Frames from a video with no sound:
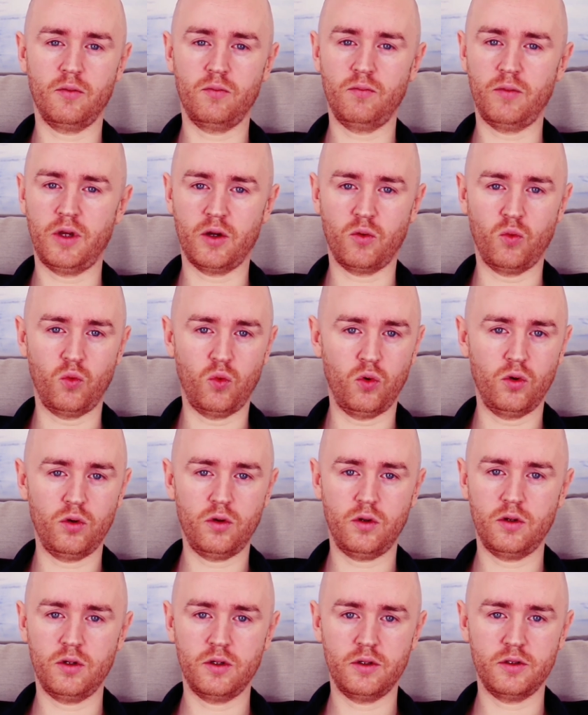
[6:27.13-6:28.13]
Make
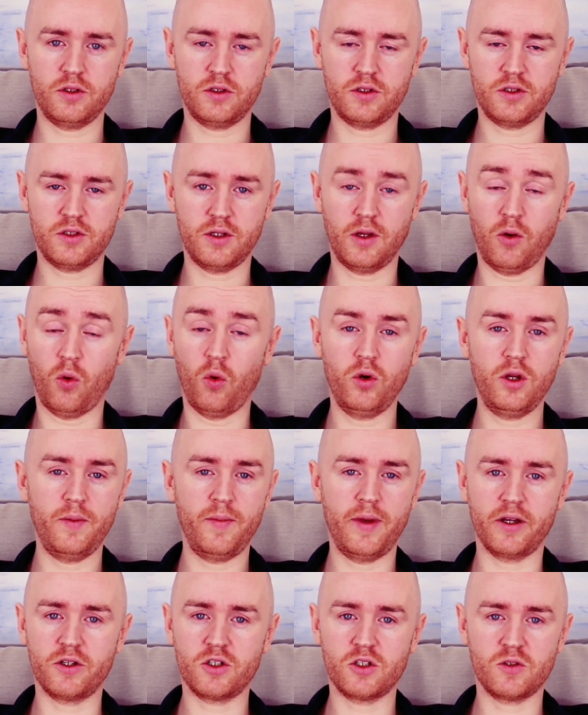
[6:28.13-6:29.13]

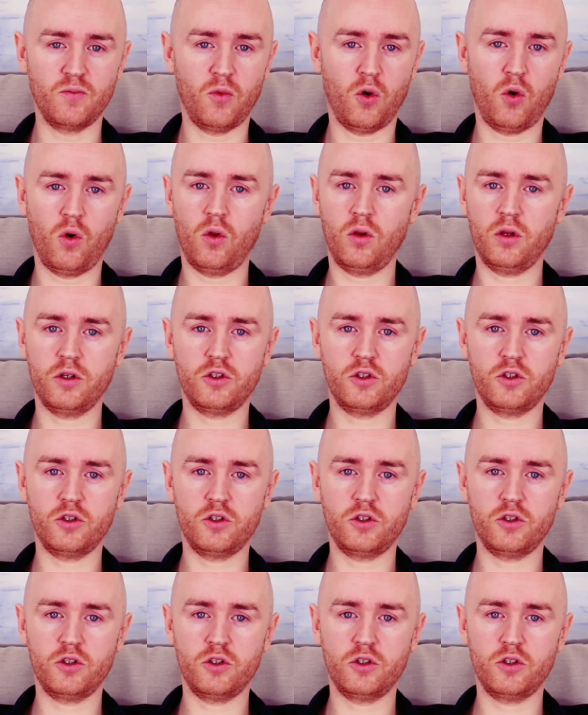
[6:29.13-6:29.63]
small